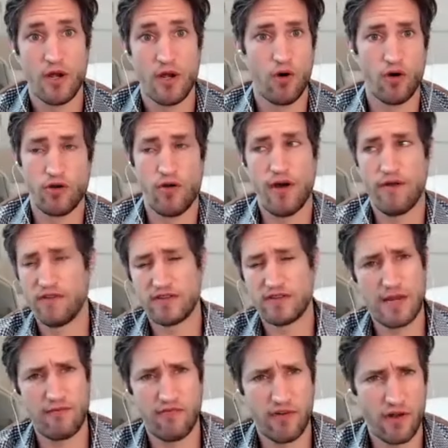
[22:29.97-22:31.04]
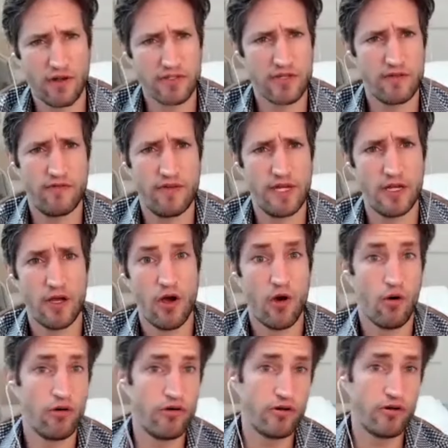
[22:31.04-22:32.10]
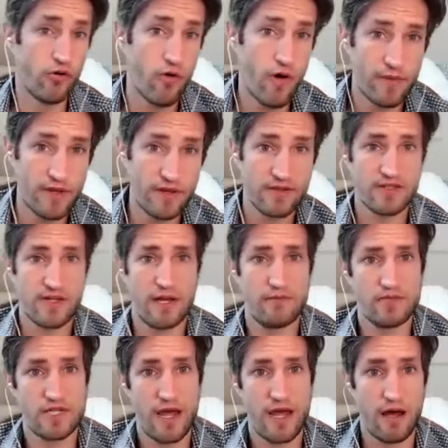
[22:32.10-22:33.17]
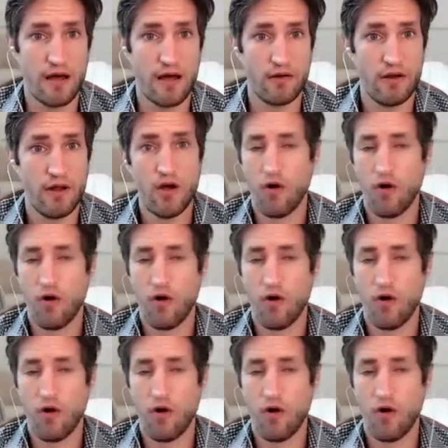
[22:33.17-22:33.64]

or you have the same philosophy, or you grew up in the same town,